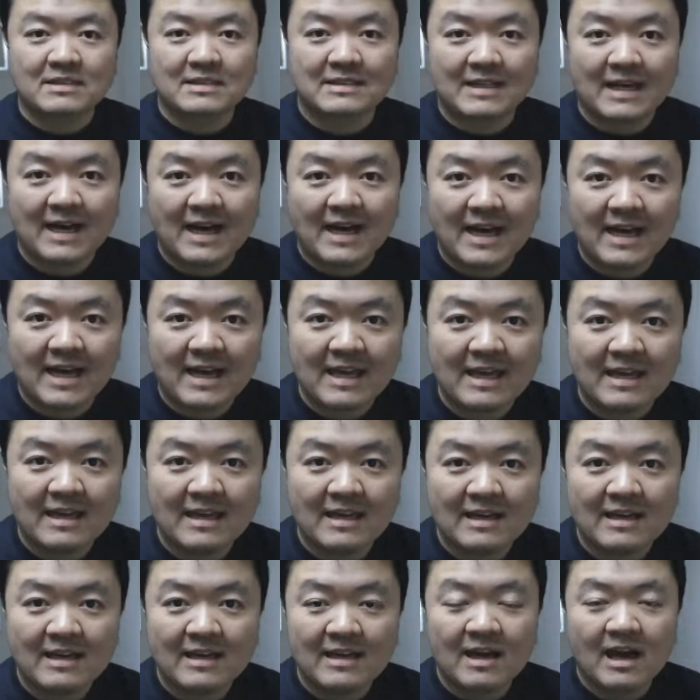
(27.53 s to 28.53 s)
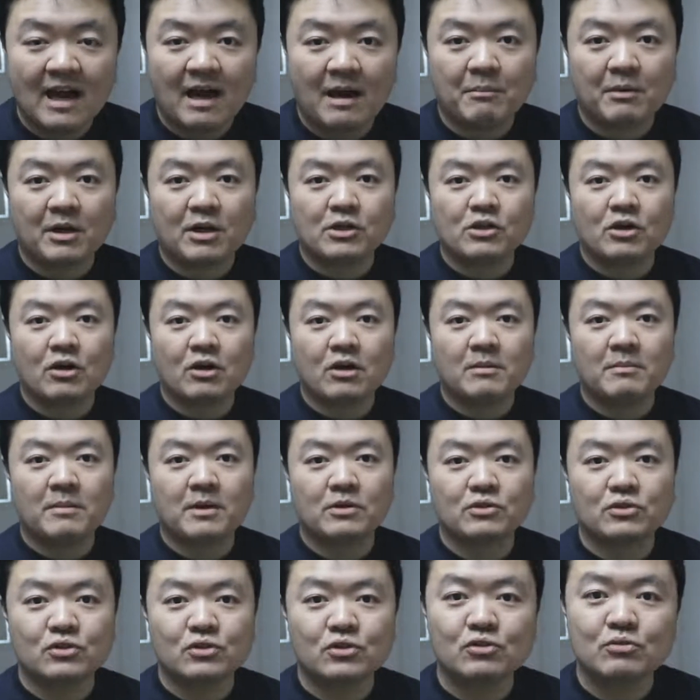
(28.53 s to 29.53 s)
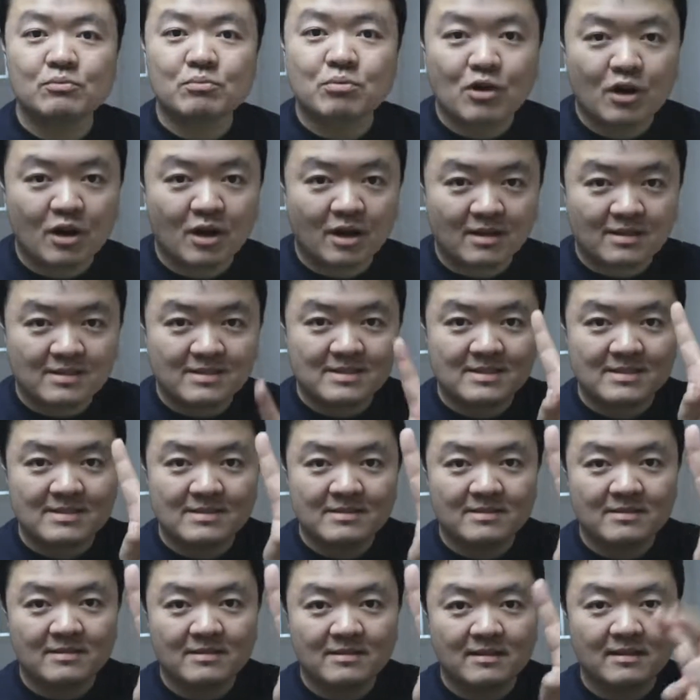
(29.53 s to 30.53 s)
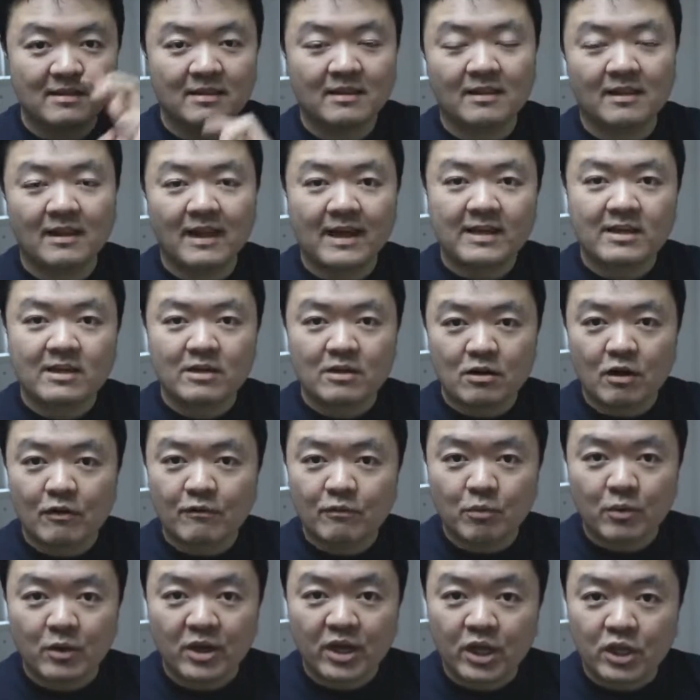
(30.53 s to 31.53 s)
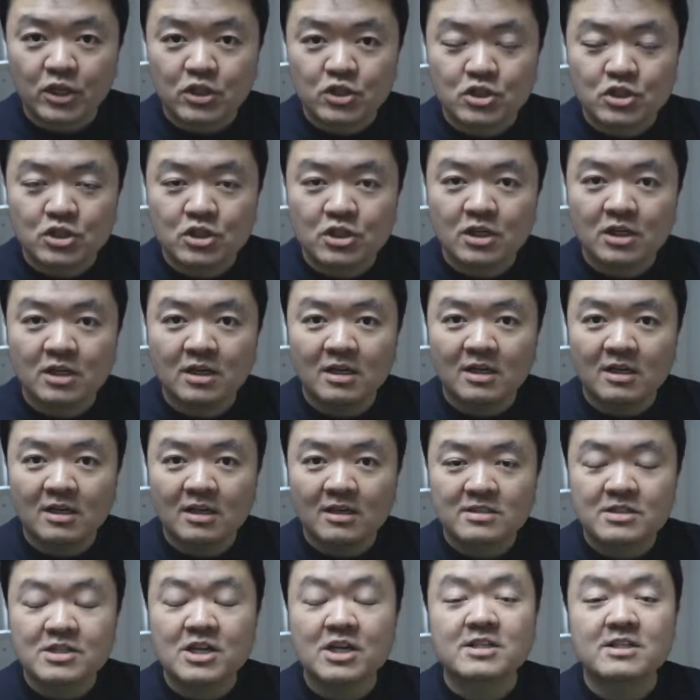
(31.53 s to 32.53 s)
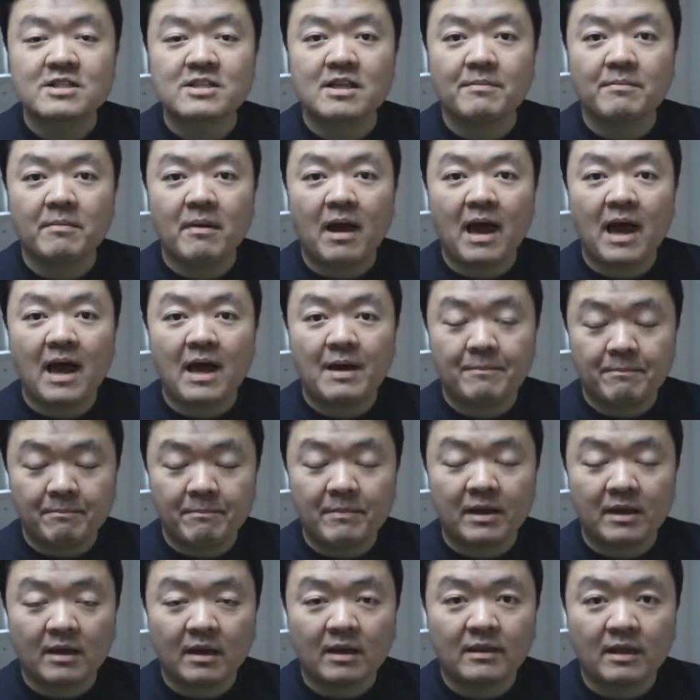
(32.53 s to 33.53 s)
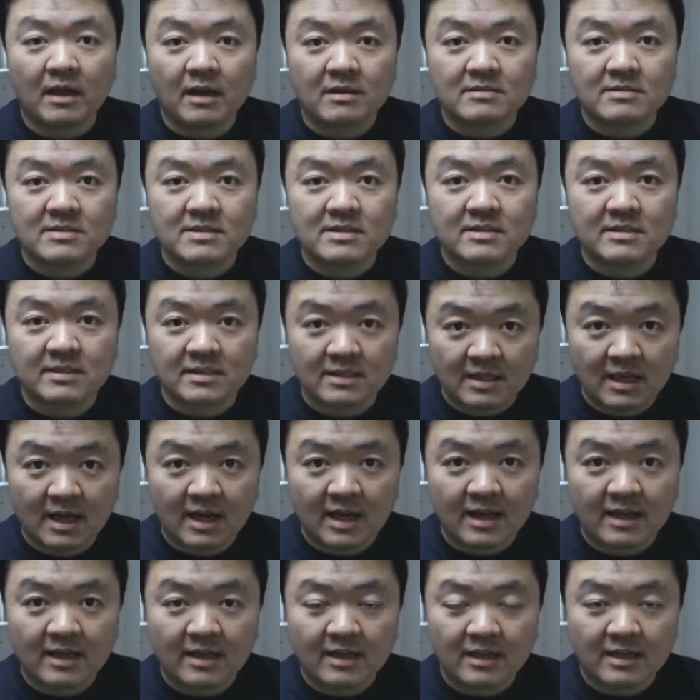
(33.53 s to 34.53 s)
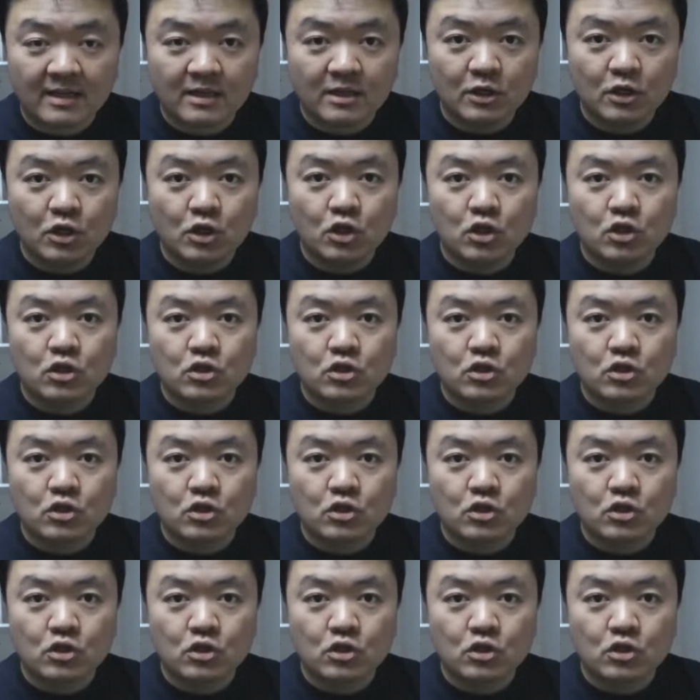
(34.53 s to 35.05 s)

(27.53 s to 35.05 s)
Today, I'm going to talk about two products, later of which just being announced today.